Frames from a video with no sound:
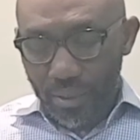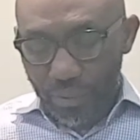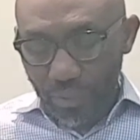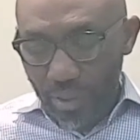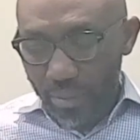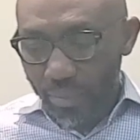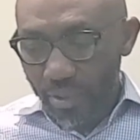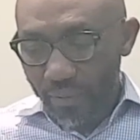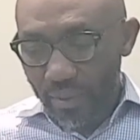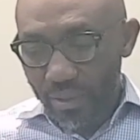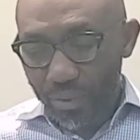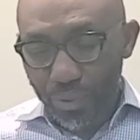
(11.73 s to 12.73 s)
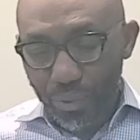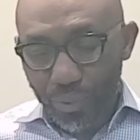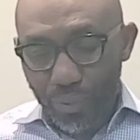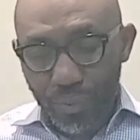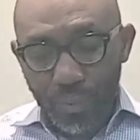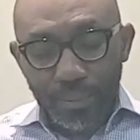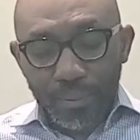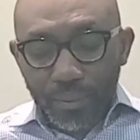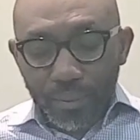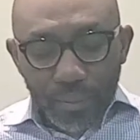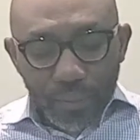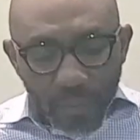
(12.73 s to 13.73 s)
really a privilege to
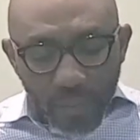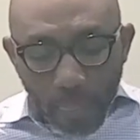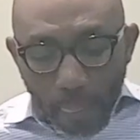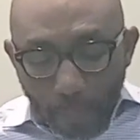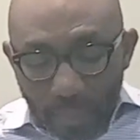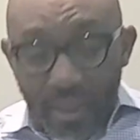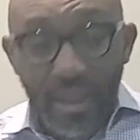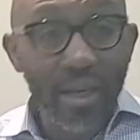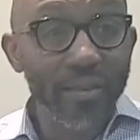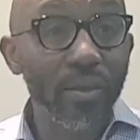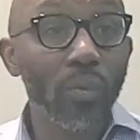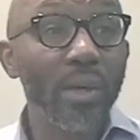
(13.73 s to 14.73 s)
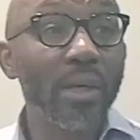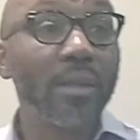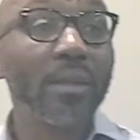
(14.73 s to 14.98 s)
be alive and well